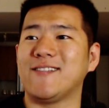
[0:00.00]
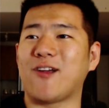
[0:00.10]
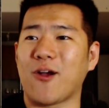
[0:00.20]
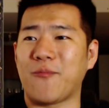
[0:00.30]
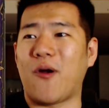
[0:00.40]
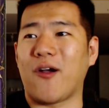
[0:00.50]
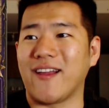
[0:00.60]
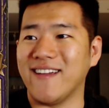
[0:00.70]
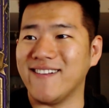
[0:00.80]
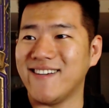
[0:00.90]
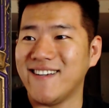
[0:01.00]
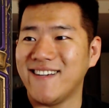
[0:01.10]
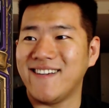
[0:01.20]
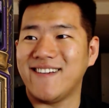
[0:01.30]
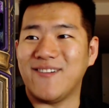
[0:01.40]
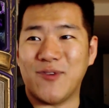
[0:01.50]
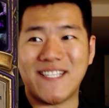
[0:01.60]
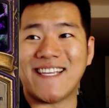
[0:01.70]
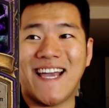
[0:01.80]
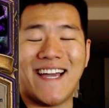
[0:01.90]
Dark Bargain.
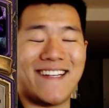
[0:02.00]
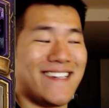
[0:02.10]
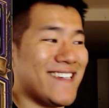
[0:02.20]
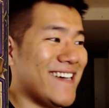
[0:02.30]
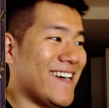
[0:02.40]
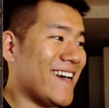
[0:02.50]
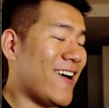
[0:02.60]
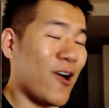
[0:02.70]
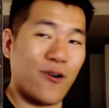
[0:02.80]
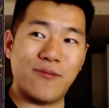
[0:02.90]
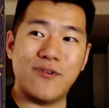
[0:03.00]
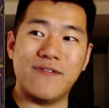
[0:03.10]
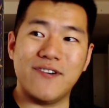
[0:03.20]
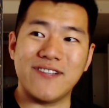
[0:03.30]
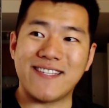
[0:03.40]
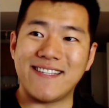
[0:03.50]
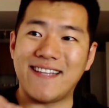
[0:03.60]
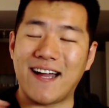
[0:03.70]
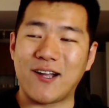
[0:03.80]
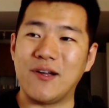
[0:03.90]
Once again, hard removals
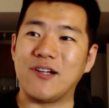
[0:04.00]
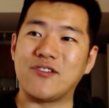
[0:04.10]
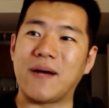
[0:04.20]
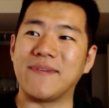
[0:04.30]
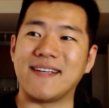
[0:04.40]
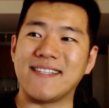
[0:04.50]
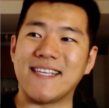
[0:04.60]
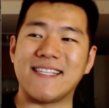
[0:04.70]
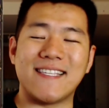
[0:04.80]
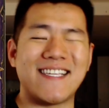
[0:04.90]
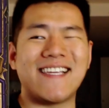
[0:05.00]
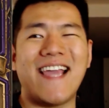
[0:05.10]
not going to drop in consistency.